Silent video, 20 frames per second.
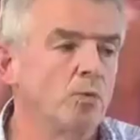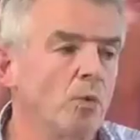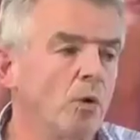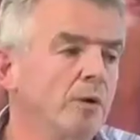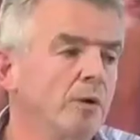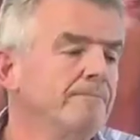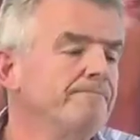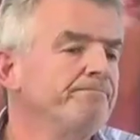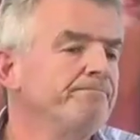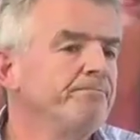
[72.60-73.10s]

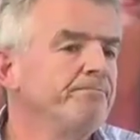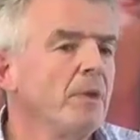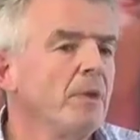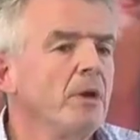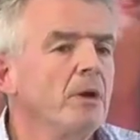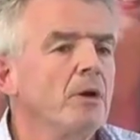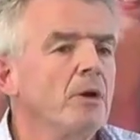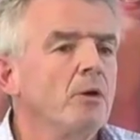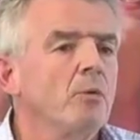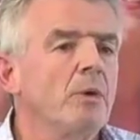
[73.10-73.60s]
One,
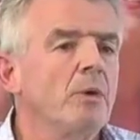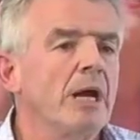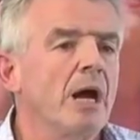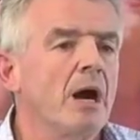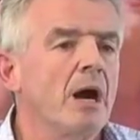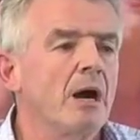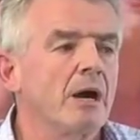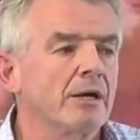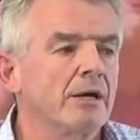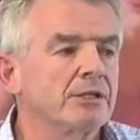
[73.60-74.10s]
we
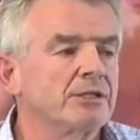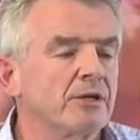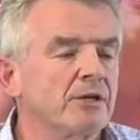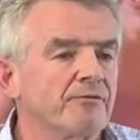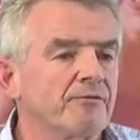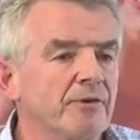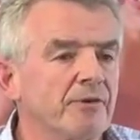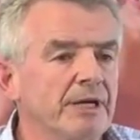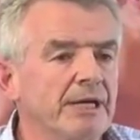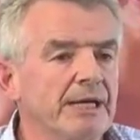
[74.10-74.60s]
are
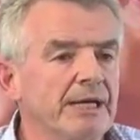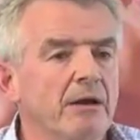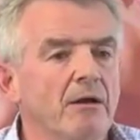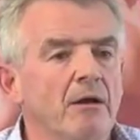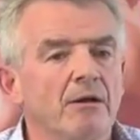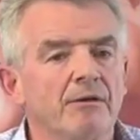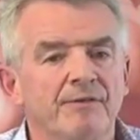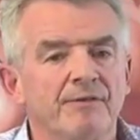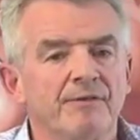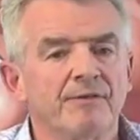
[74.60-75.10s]
suffering a
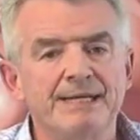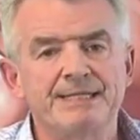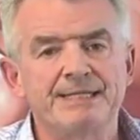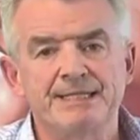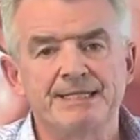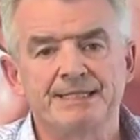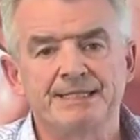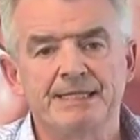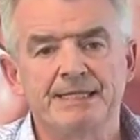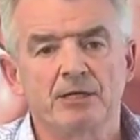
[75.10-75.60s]
lot of
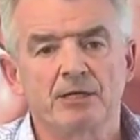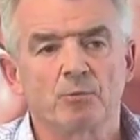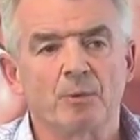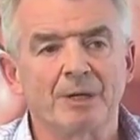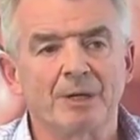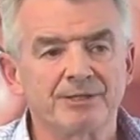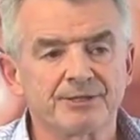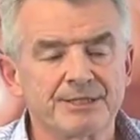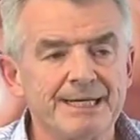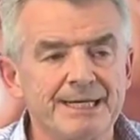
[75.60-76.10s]
ATC and
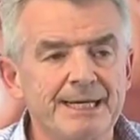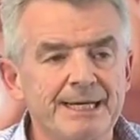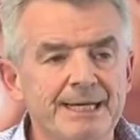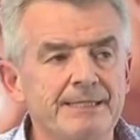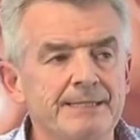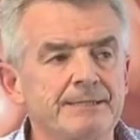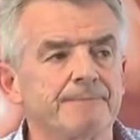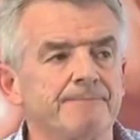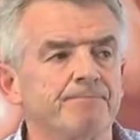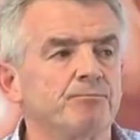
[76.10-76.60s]
weather
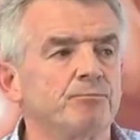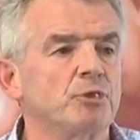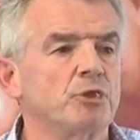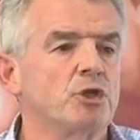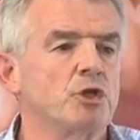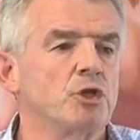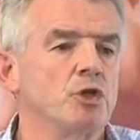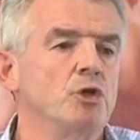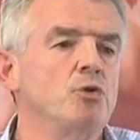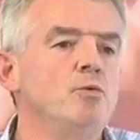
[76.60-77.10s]
delays.
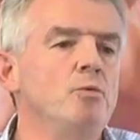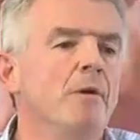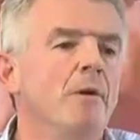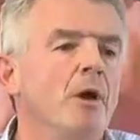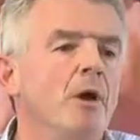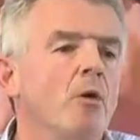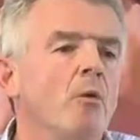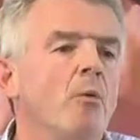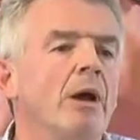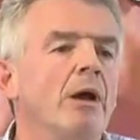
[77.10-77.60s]
Two,
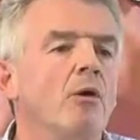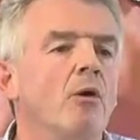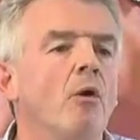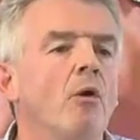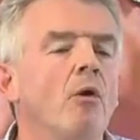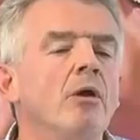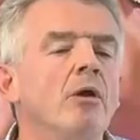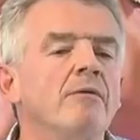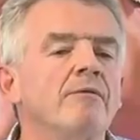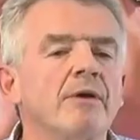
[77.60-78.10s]
while
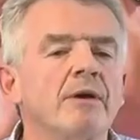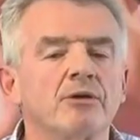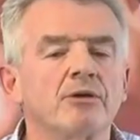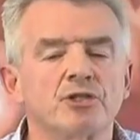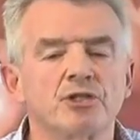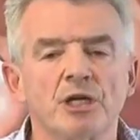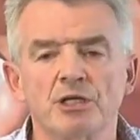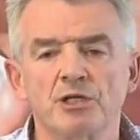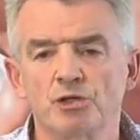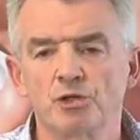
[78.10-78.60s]
all of
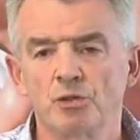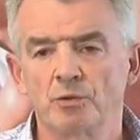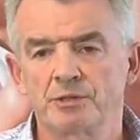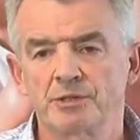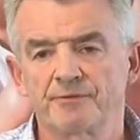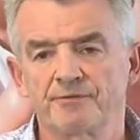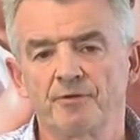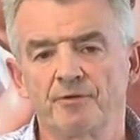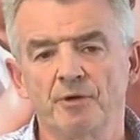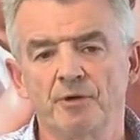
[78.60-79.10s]
our
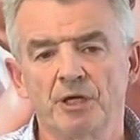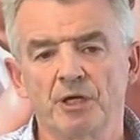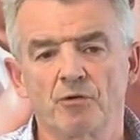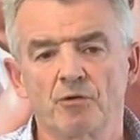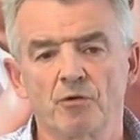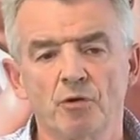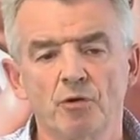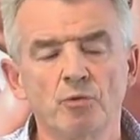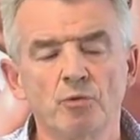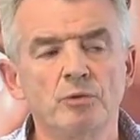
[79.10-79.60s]
schedules are fully
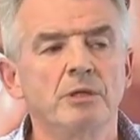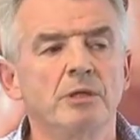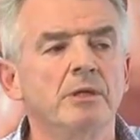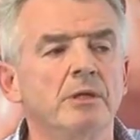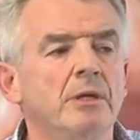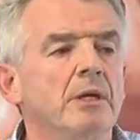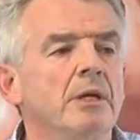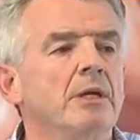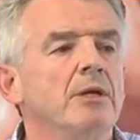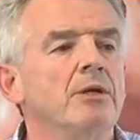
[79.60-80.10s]
crewed,
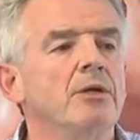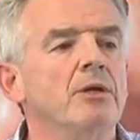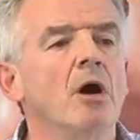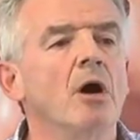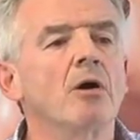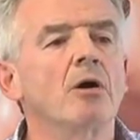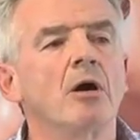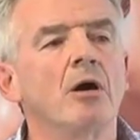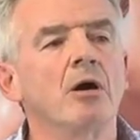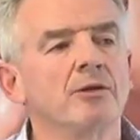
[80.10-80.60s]

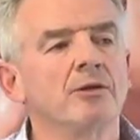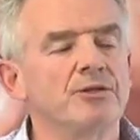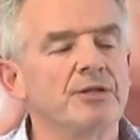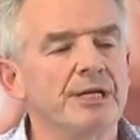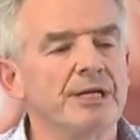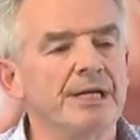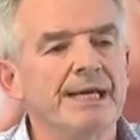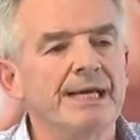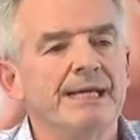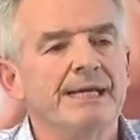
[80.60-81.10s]
knock on
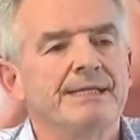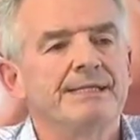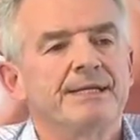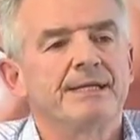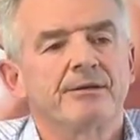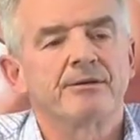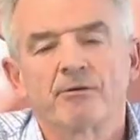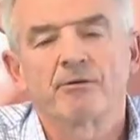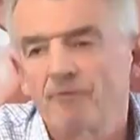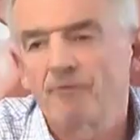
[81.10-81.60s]
delays
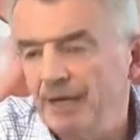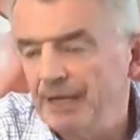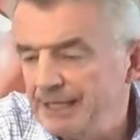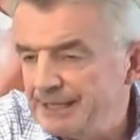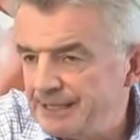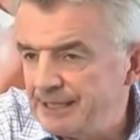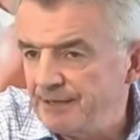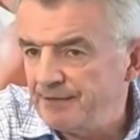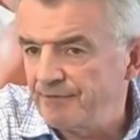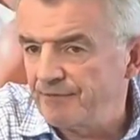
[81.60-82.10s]
that are
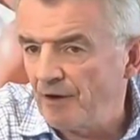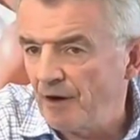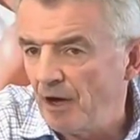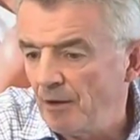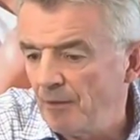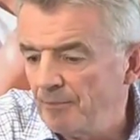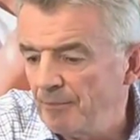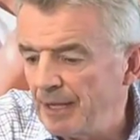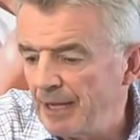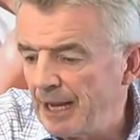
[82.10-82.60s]
arising
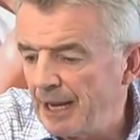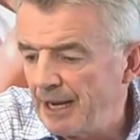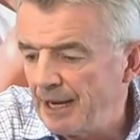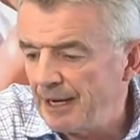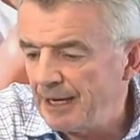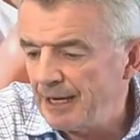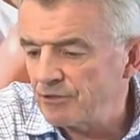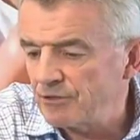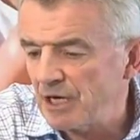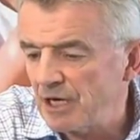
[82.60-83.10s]
from
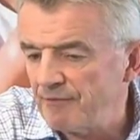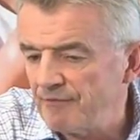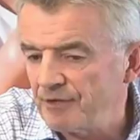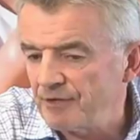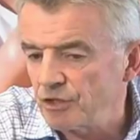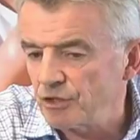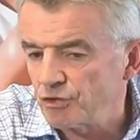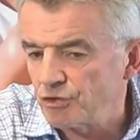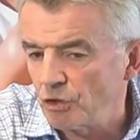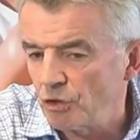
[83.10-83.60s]
uh, air
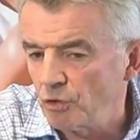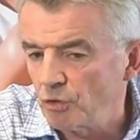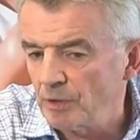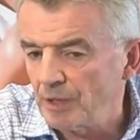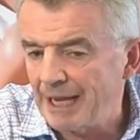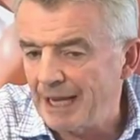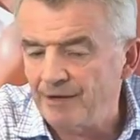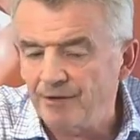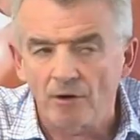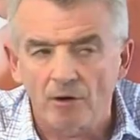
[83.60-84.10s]
traffic
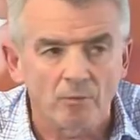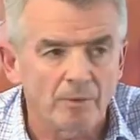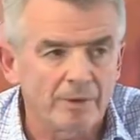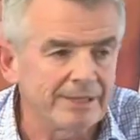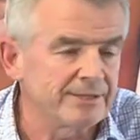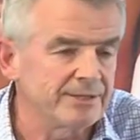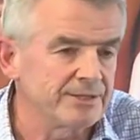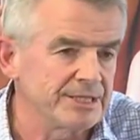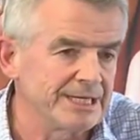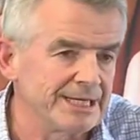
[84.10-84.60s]
control and our
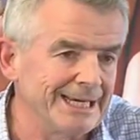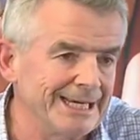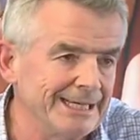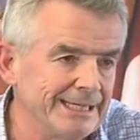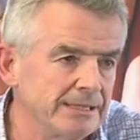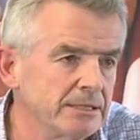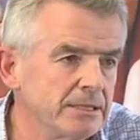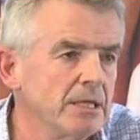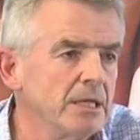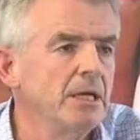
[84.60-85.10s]
weather
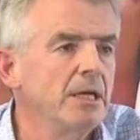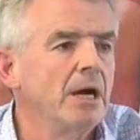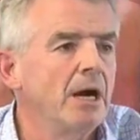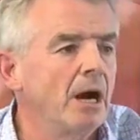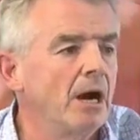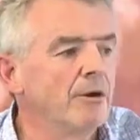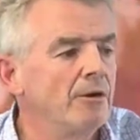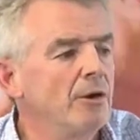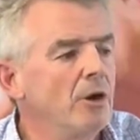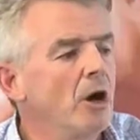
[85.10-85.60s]
delays
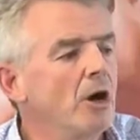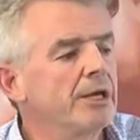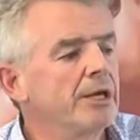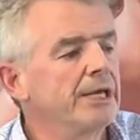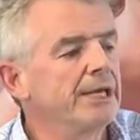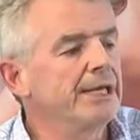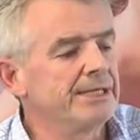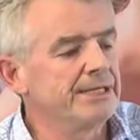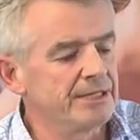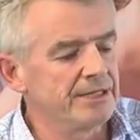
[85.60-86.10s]
are
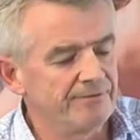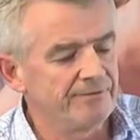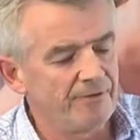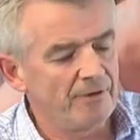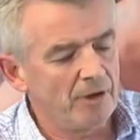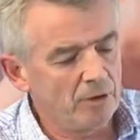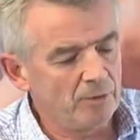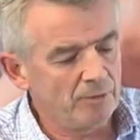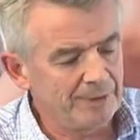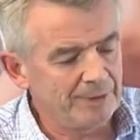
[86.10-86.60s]
knocking into the
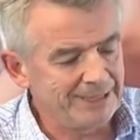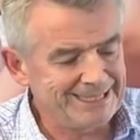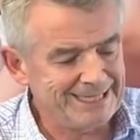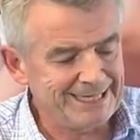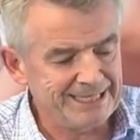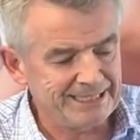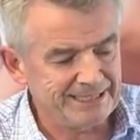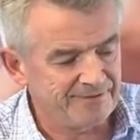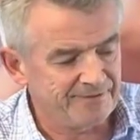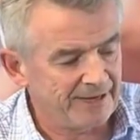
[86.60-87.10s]
following
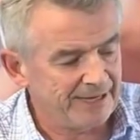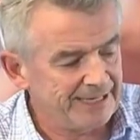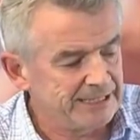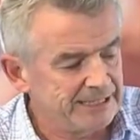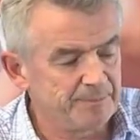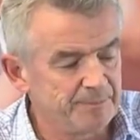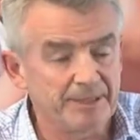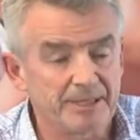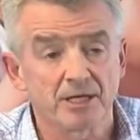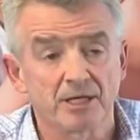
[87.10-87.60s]
day's
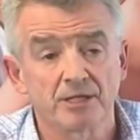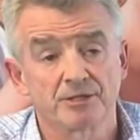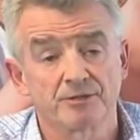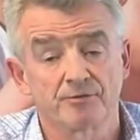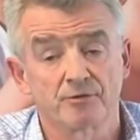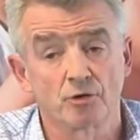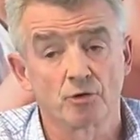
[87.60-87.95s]
flights because of